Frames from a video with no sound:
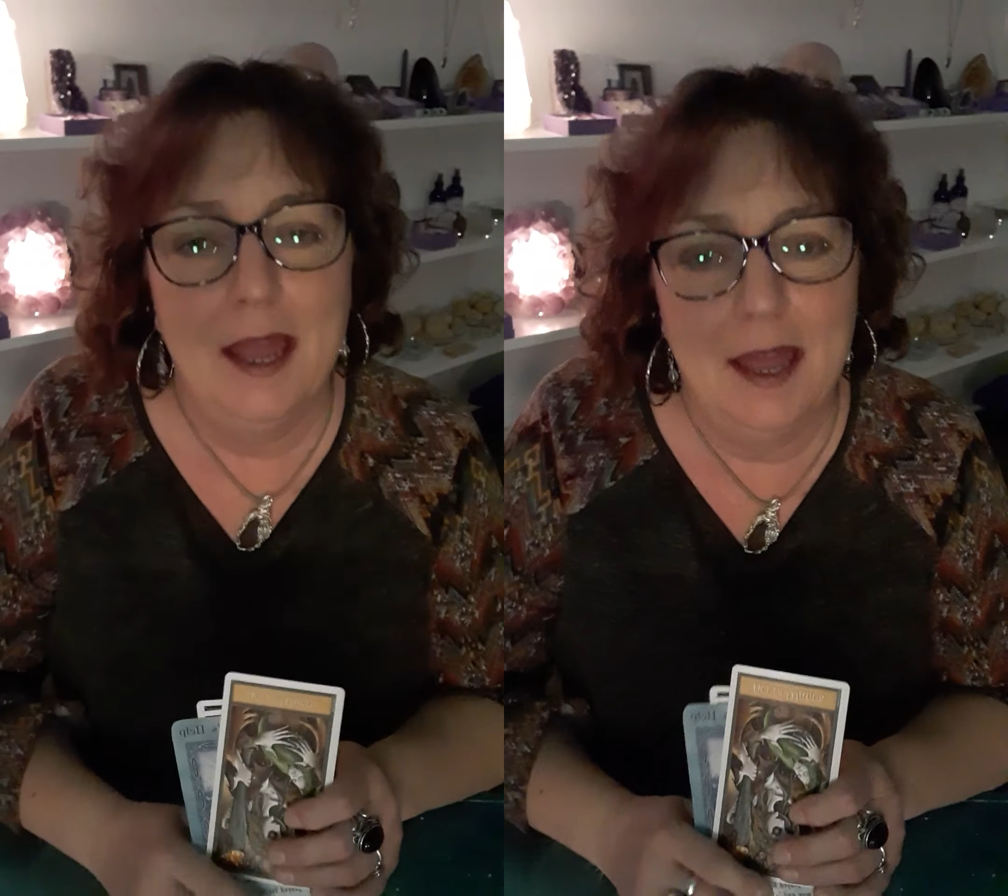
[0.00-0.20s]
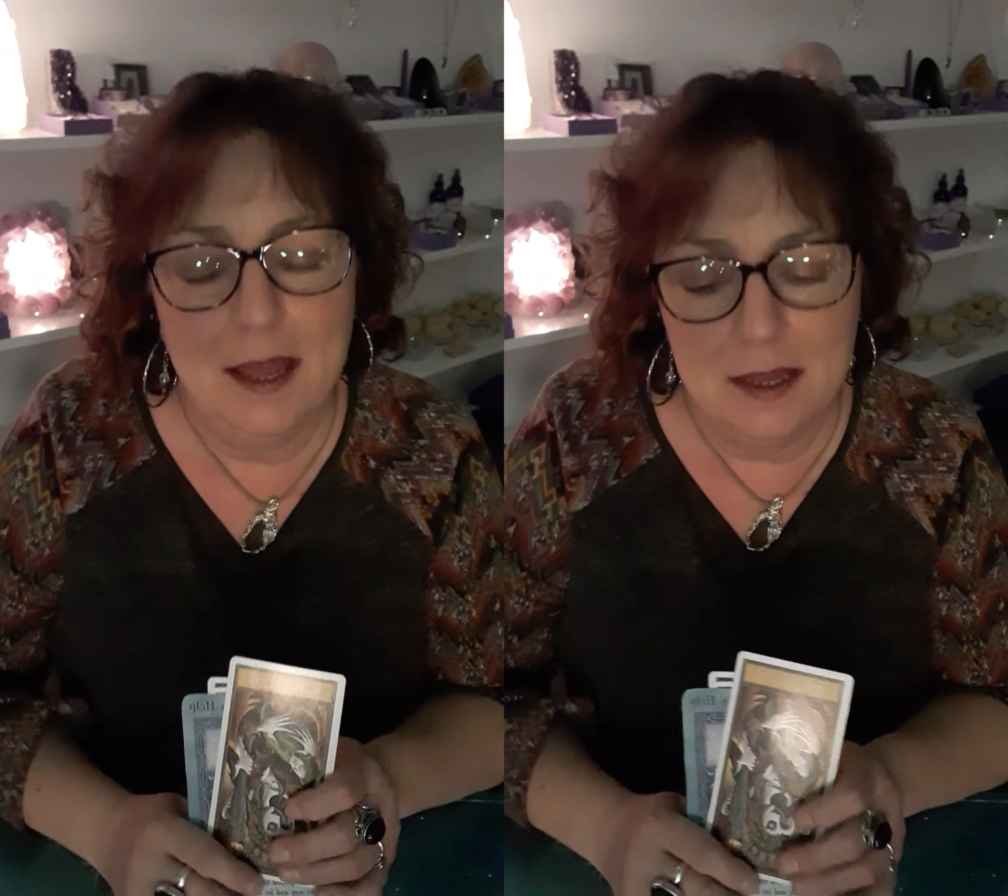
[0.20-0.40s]

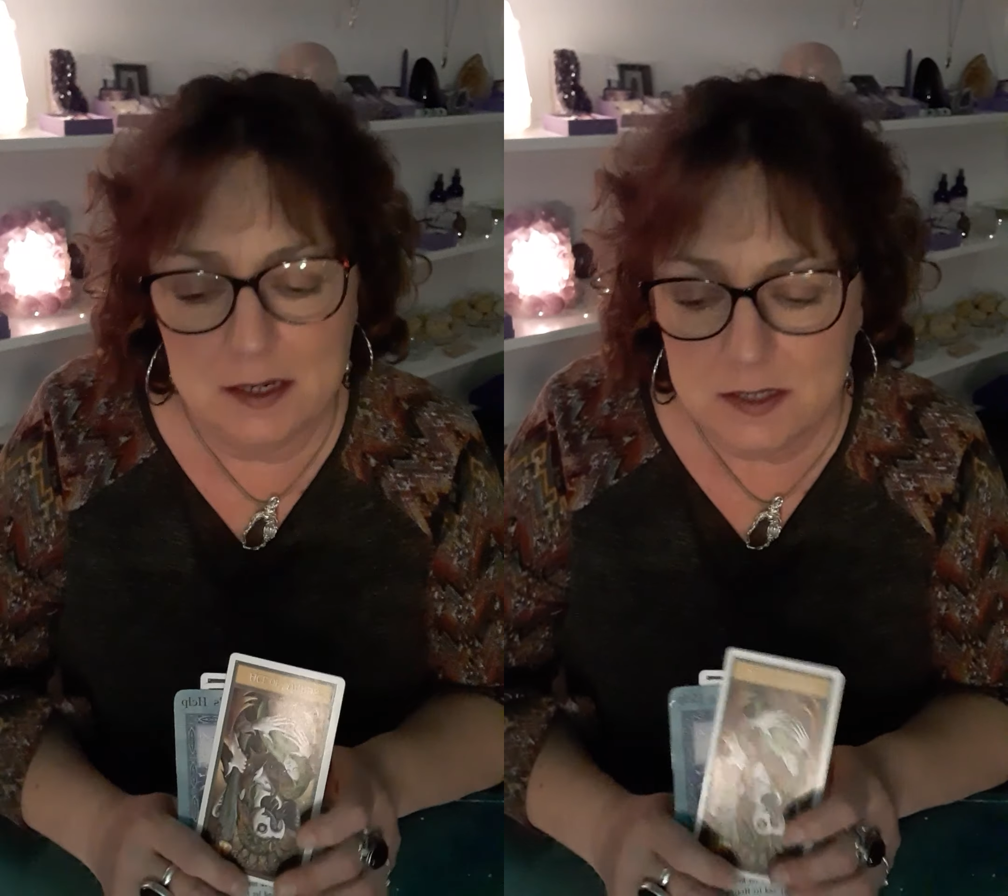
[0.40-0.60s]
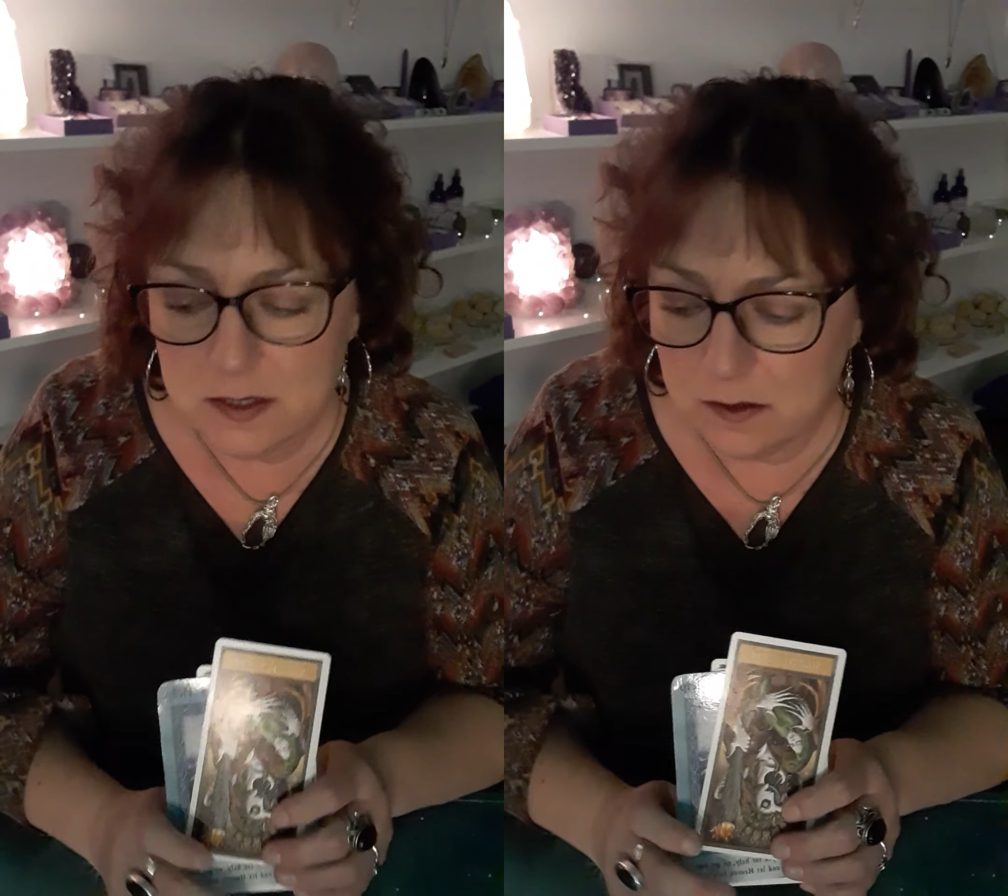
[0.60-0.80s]

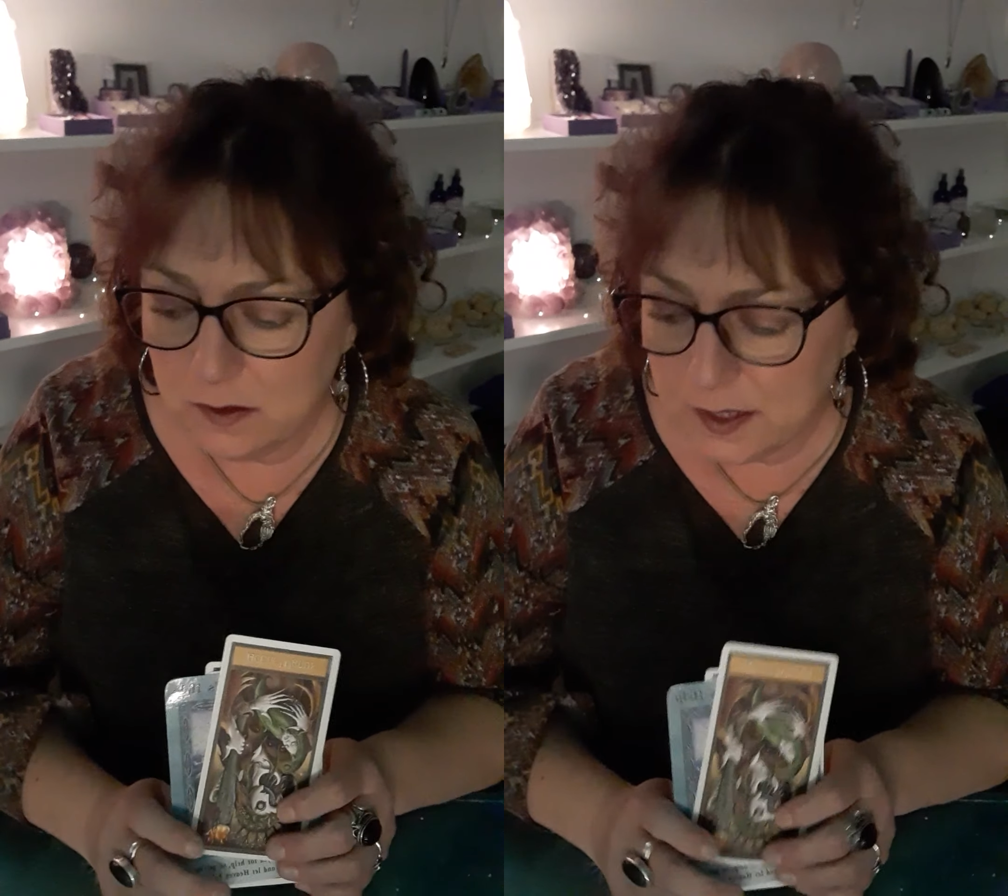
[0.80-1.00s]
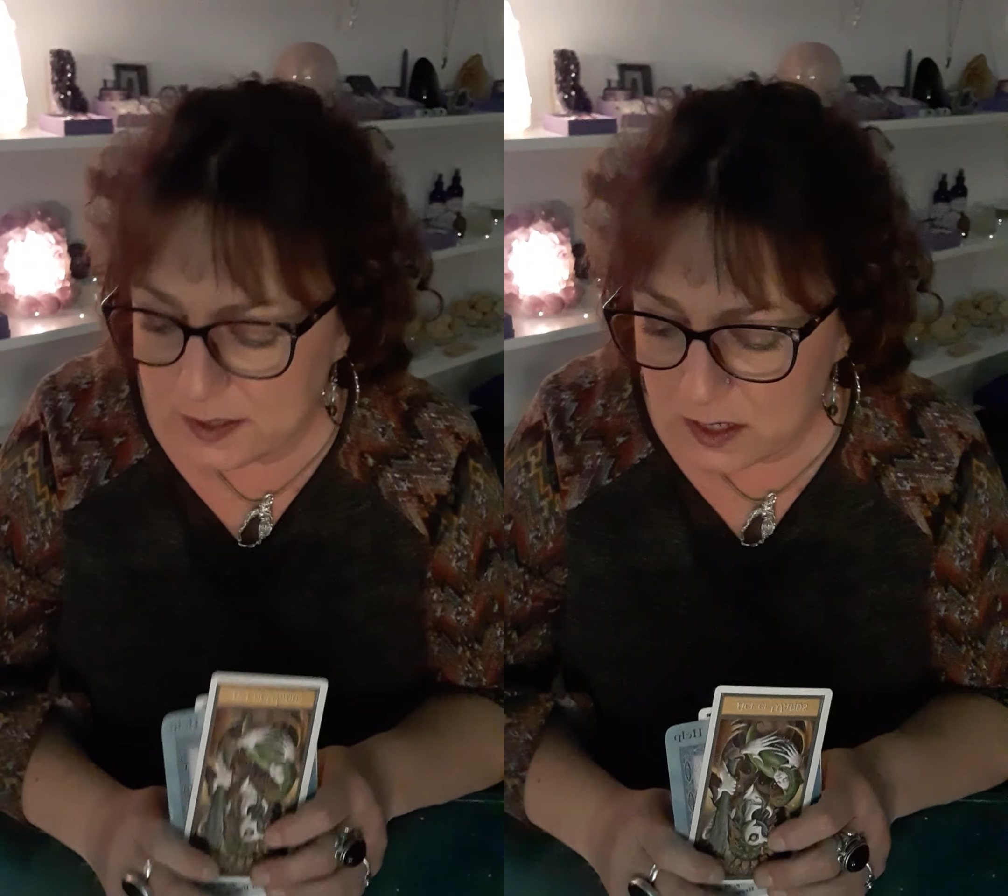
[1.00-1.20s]
And
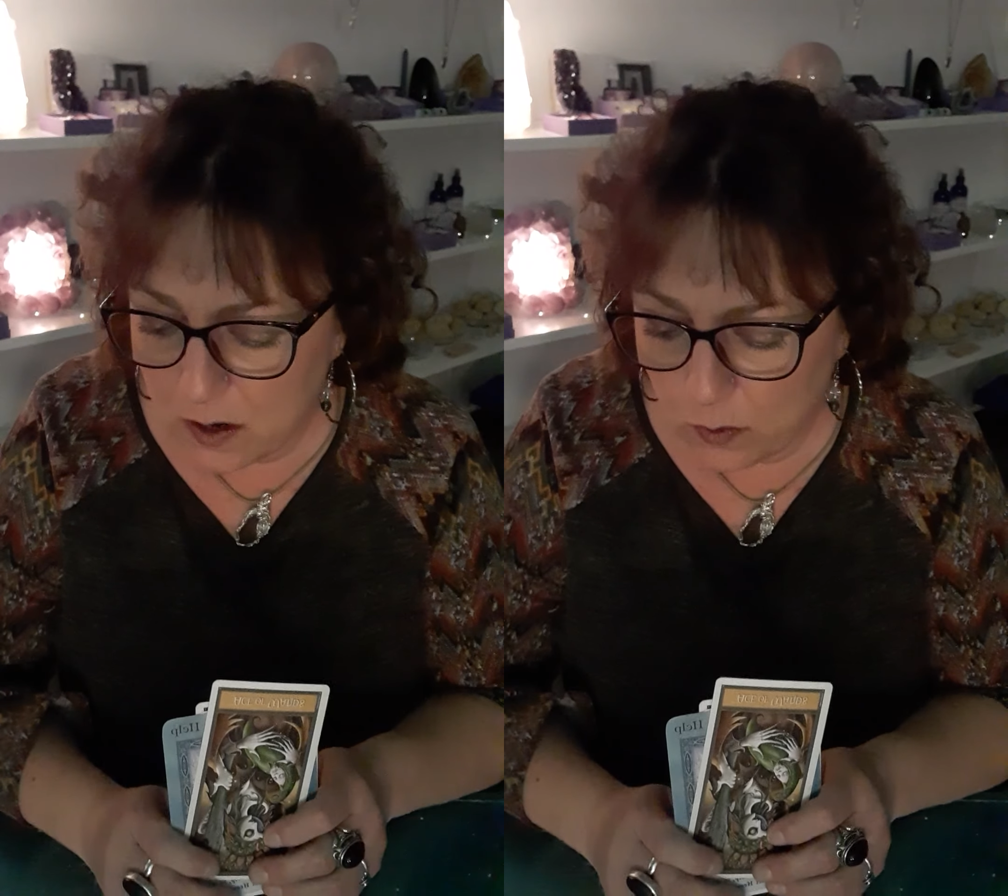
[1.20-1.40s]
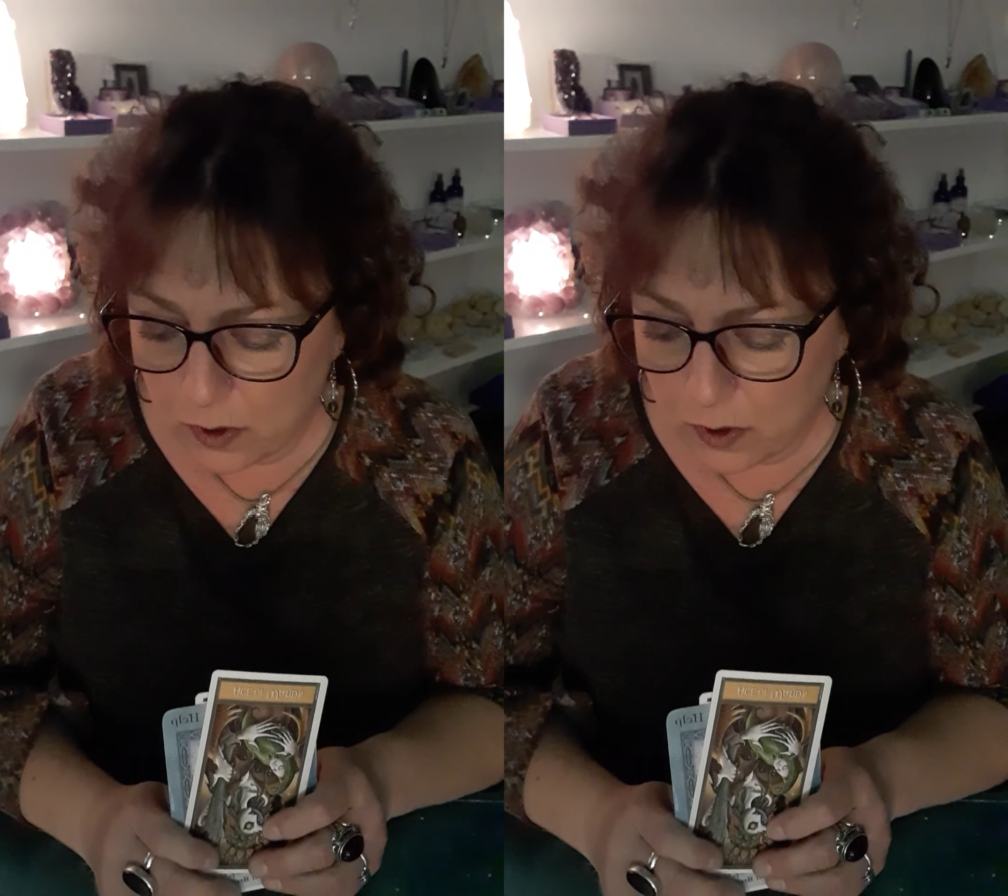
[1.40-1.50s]
let's not